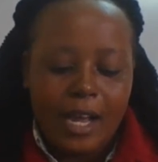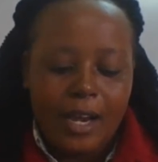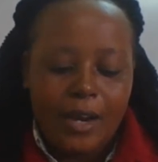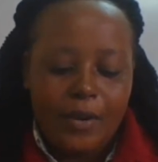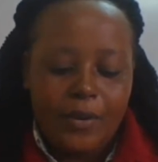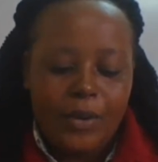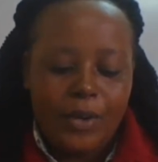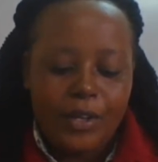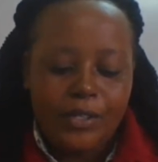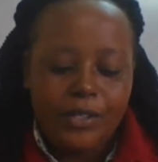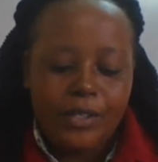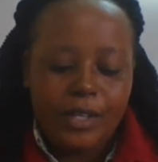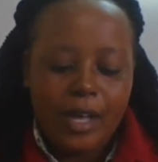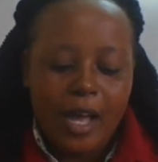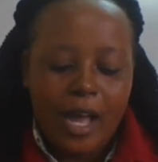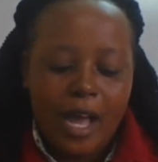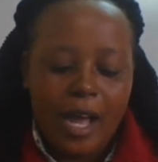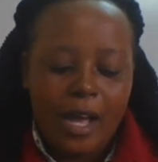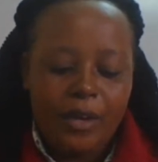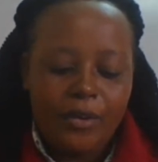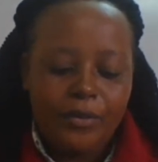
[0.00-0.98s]
We also
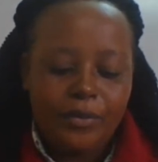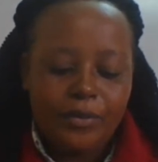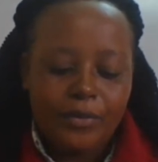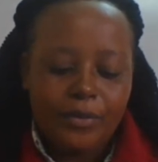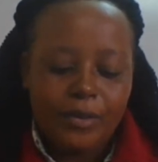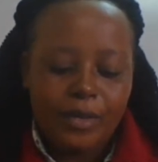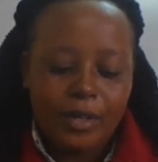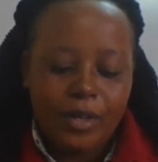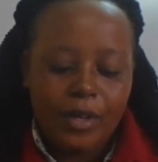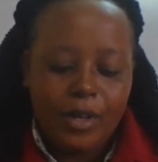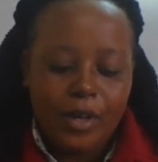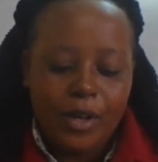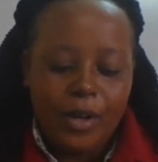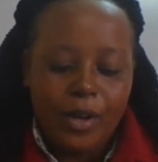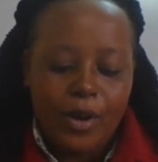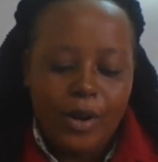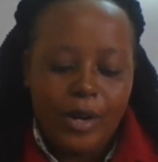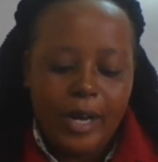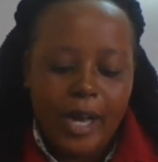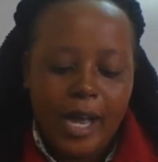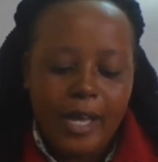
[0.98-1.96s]
have
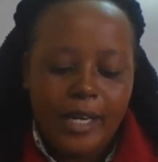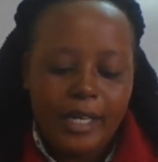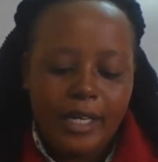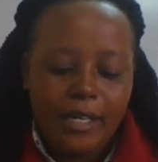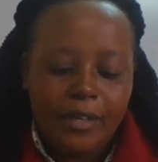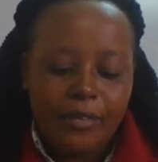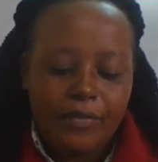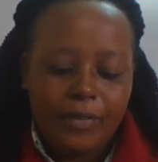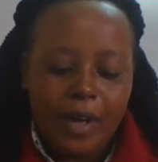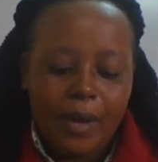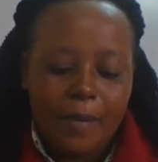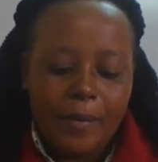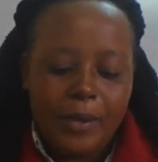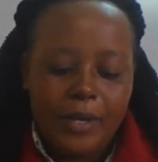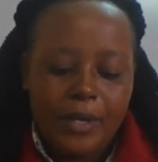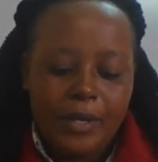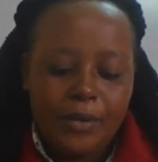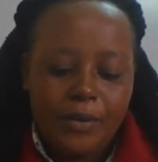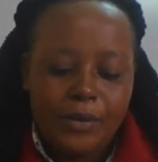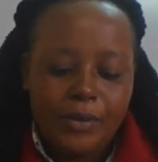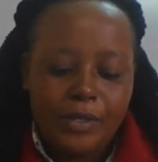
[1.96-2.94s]
organic
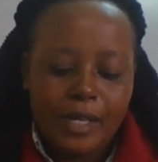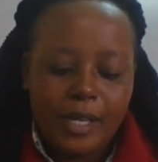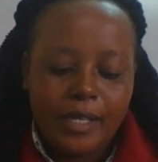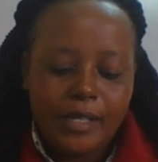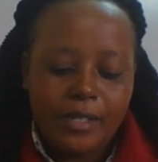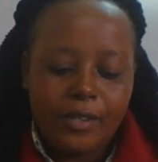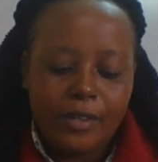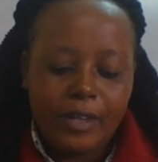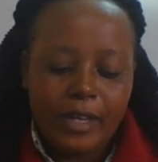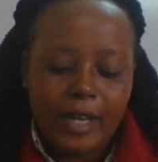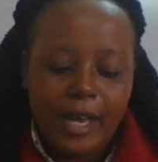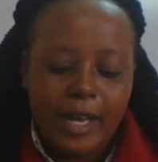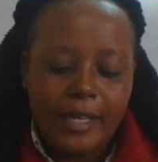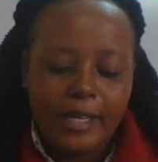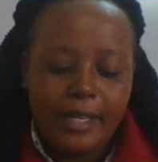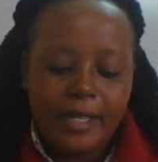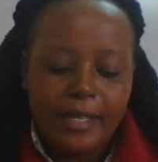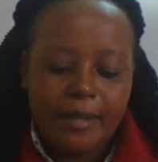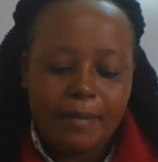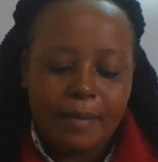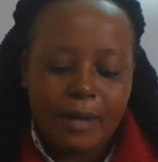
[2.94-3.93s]
farming uses
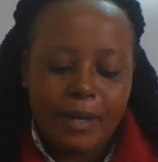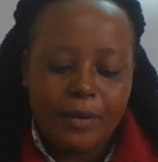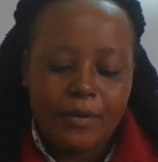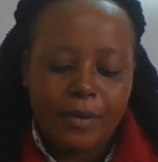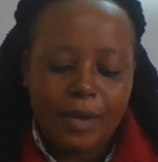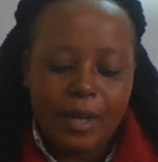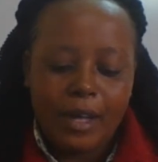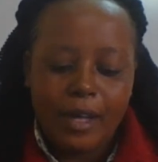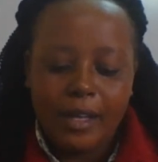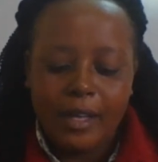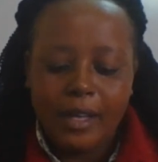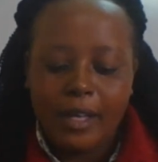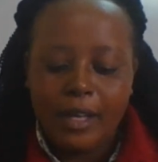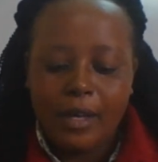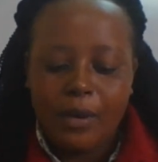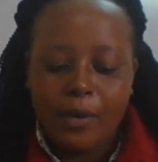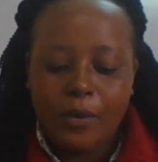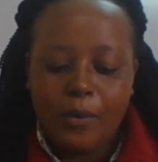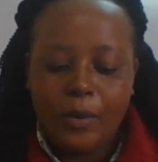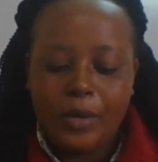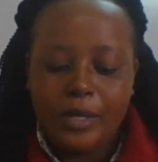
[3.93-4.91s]
organic manure,
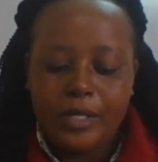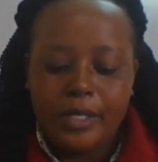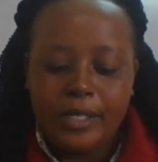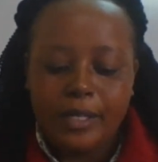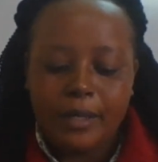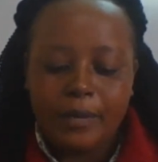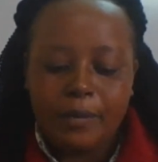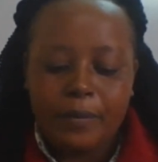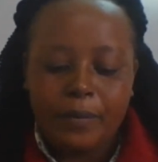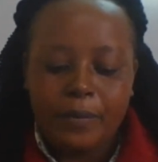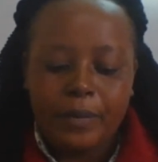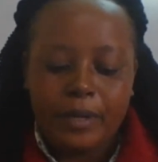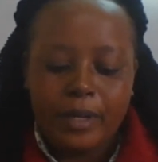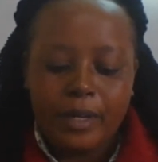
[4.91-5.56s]
which soil